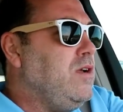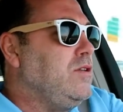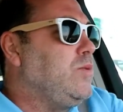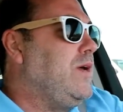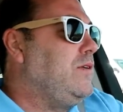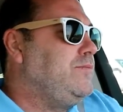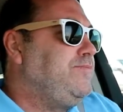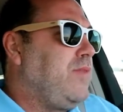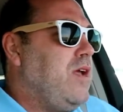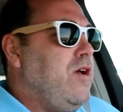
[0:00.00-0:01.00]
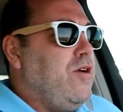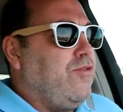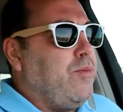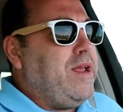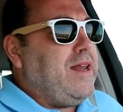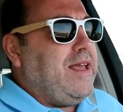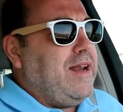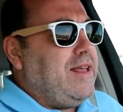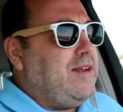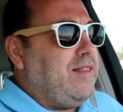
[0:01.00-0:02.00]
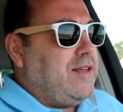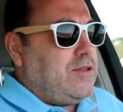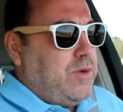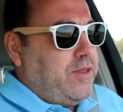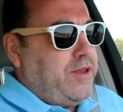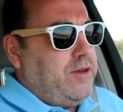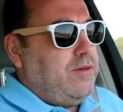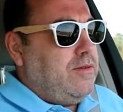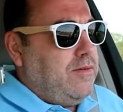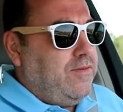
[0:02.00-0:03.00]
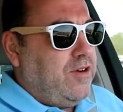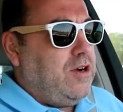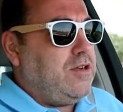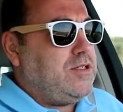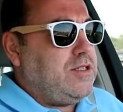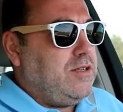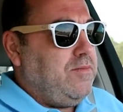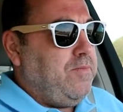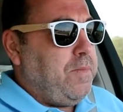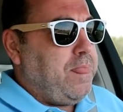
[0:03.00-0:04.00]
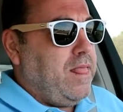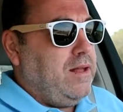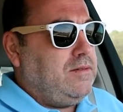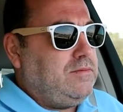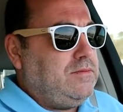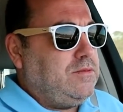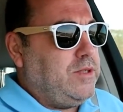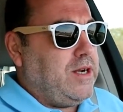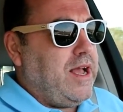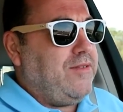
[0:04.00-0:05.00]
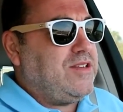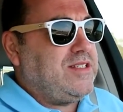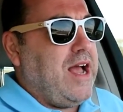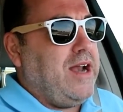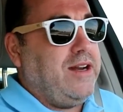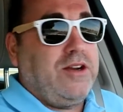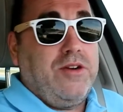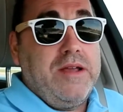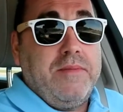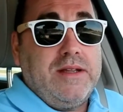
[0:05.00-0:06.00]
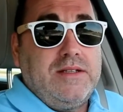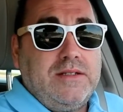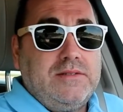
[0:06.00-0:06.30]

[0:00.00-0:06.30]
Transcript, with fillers: as well for me to get into this with you first we're going to have to sign an agreement